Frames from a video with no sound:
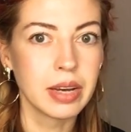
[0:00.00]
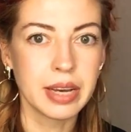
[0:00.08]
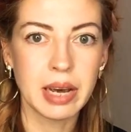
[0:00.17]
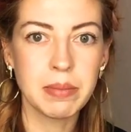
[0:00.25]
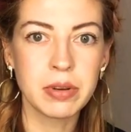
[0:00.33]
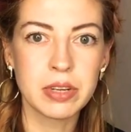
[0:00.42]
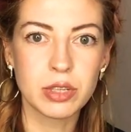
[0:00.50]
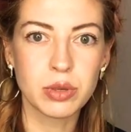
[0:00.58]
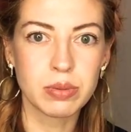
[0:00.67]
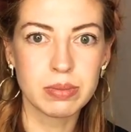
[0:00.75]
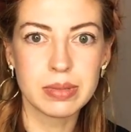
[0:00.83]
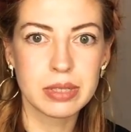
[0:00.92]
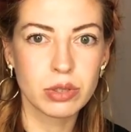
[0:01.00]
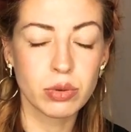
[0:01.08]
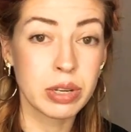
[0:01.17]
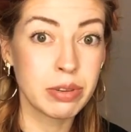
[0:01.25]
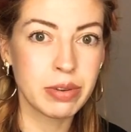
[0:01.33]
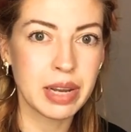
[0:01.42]
I am on a
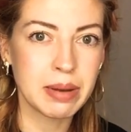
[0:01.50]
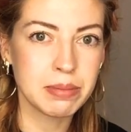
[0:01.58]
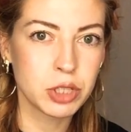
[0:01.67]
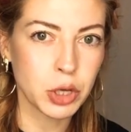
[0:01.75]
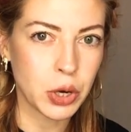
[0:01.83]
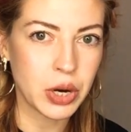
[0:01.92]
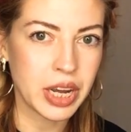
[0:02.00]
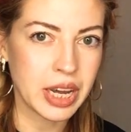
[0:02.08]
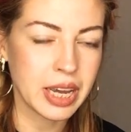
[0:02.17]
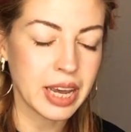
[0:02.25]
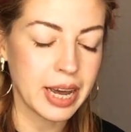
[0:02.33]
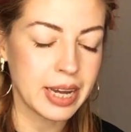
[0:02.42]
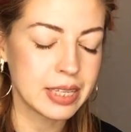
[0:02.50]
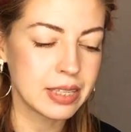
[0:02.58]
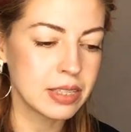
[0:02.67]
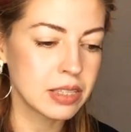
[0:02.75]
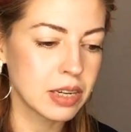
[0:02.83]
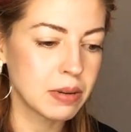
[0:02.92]
twin flame journey,
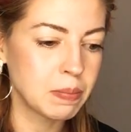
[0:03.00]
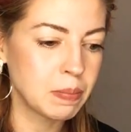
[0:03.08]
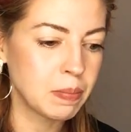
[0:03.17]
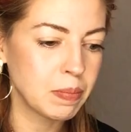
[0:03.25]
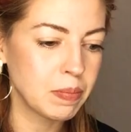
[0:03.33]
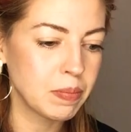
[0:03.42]
and um,